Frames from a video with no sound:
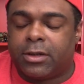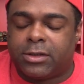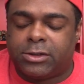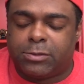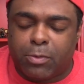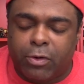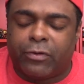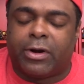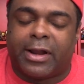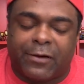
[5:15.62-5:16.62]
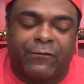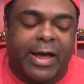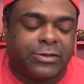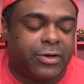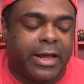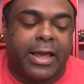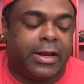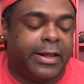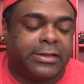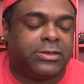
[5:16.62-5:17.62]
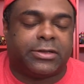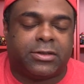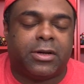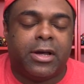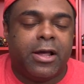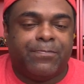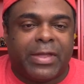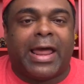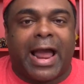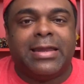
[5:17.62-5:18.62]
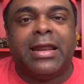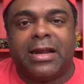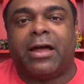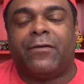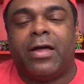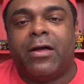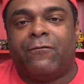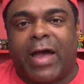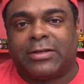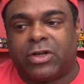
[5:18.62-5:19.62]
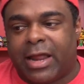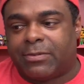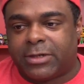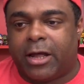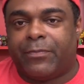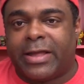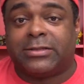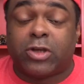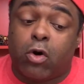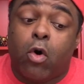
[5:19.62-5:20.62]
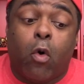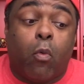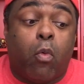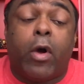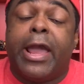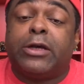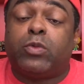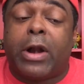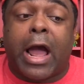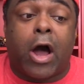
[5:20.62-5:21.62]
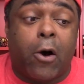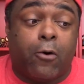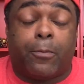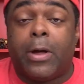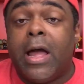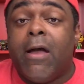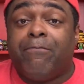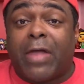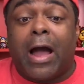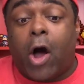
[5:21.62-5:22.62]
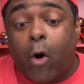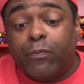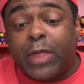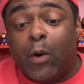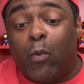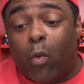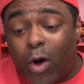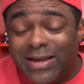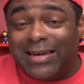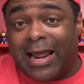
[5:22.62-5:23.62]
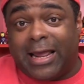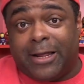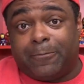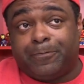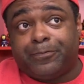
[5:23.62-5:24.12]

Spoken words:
smoother and a lot faster to edit. It's just like I needed a faster laptop. And so here's what I hope. I hope that one day.